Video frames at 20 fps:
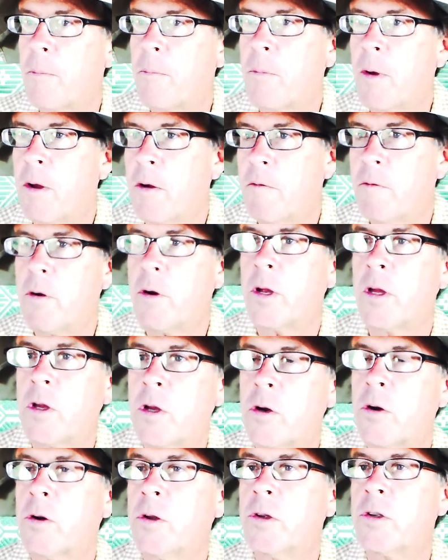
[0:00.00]
am very
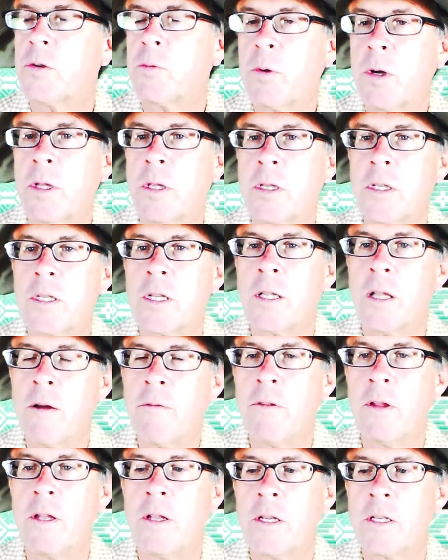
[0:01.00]
curious what this
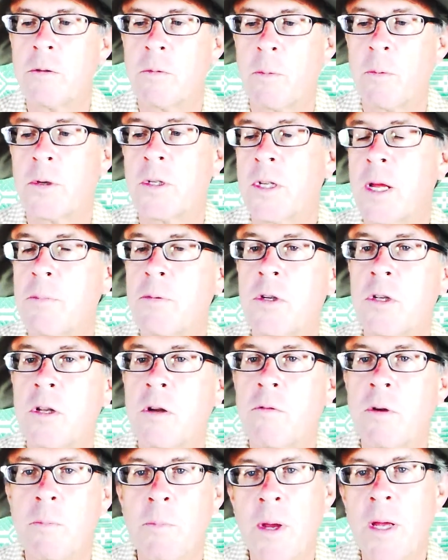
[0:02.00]
loveliness, the
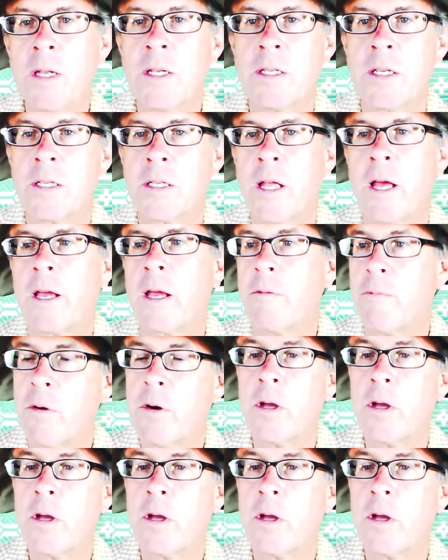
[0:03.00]
perception of repentance is like.